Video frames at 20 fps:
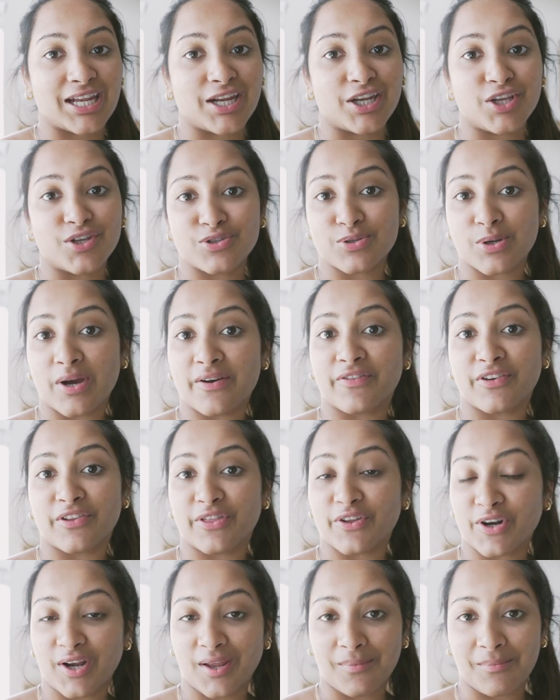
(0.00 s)
and you do it for
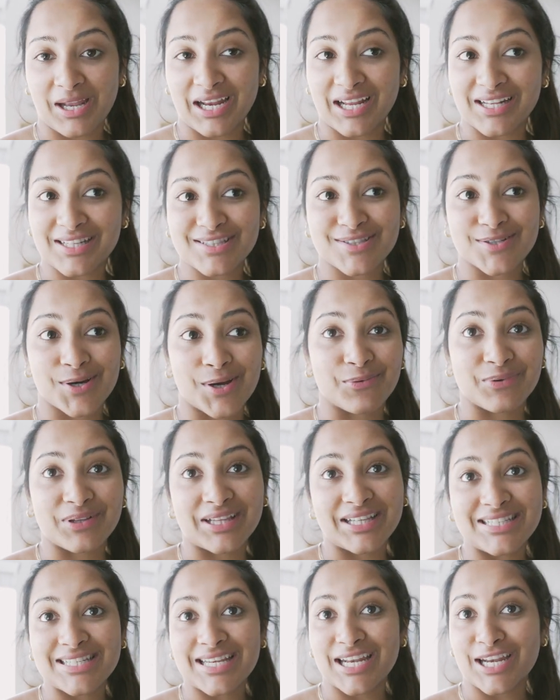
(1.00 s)
30 minutes, so I
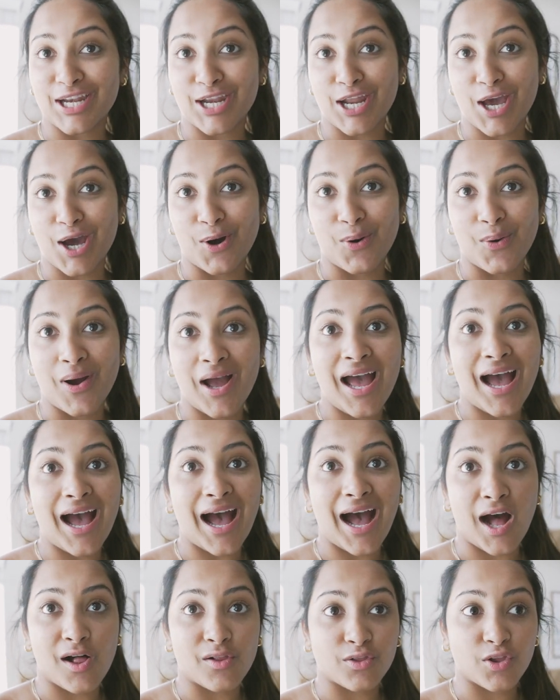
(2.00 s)
really didn't know
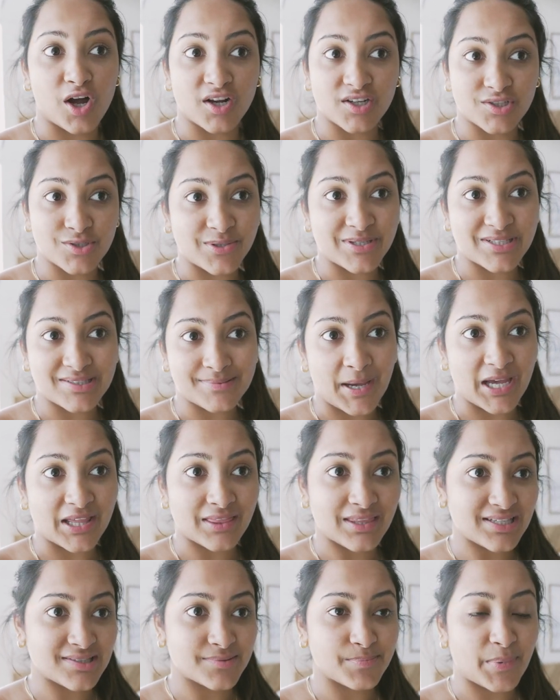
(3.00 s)
how long to
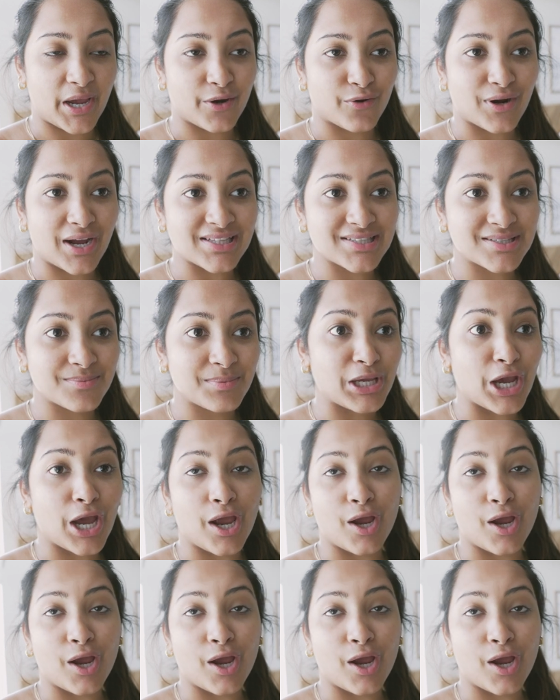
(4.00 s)
expect these bike rides to be.